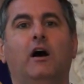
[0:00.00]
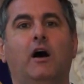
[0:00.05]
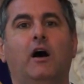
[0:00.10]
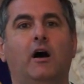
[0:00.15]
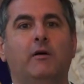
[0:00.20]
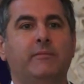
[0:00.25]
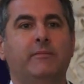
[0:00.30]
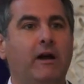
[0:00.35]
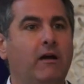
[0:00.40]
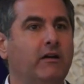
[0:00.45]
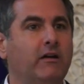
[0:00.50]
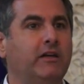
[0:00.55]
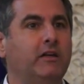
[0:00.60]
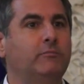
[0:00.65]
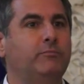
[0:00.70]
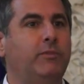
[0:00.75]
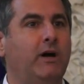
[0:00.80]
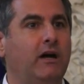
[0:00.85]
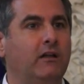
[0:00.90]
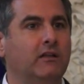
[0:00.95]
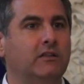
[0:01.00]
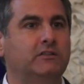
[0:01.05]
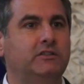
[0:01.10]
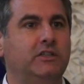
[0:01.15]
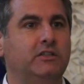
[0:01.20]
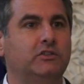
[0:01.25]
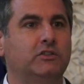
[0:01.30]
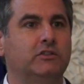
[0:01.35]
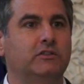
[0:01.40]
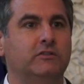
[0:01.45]
American
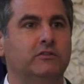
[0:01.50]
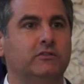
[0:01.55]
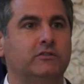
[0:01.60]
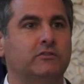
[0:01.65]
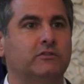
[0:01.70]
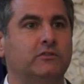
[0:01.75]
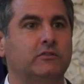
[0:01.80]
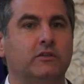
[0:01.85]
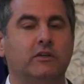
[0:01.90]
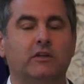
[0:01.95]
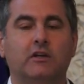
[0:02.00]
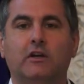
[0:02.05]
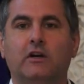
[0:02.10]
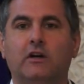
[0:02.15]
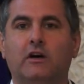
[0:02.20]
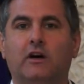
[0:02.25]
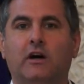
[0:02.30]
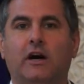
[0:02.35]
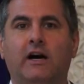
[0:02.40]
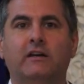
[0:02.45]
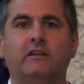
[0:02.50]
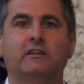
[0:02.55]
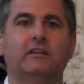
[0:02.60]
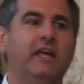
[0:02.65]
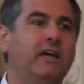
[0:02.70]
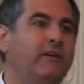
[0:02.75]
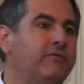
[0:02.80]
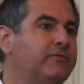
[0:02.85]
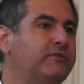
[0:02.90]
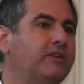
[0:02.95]
politicians on
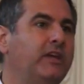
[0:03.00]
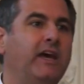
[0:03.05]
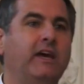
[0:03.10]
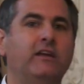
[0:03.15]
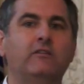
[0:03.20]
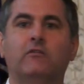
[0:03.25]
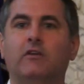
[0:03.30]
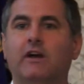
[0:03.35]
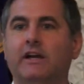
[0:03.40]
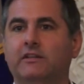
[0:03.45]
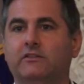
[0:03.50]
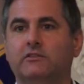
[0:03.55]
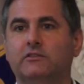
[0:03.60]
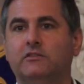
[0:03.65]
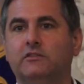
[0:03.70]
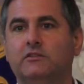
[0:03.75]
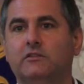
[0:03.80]
left and right,